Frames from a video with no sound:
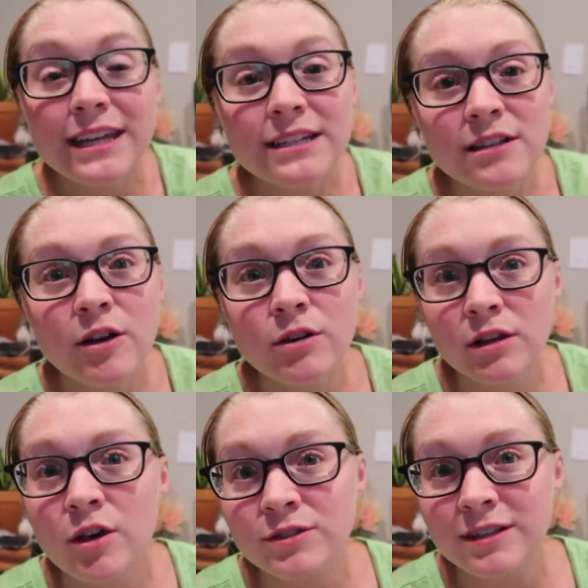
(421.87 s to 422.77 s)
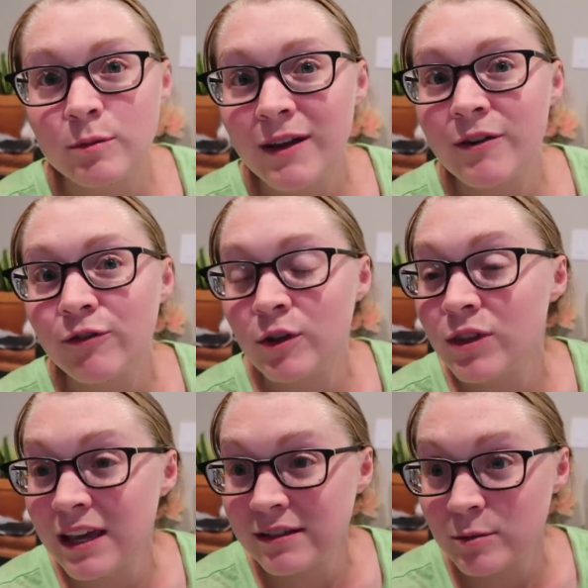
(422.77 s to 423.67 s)
need to go to Lowe's because we have a few
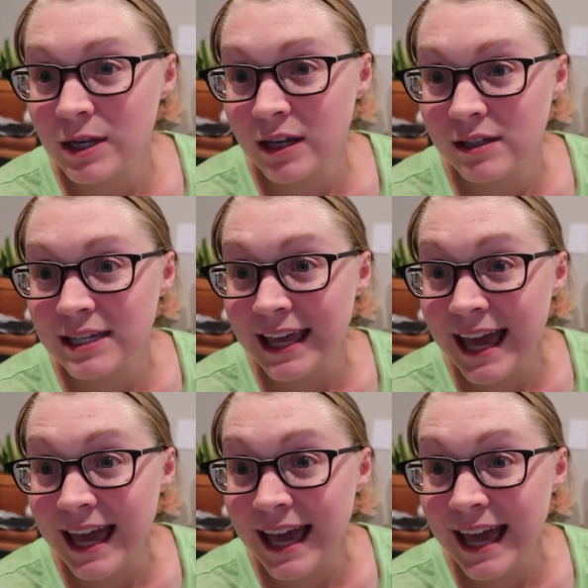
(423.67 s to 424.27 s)
things we need to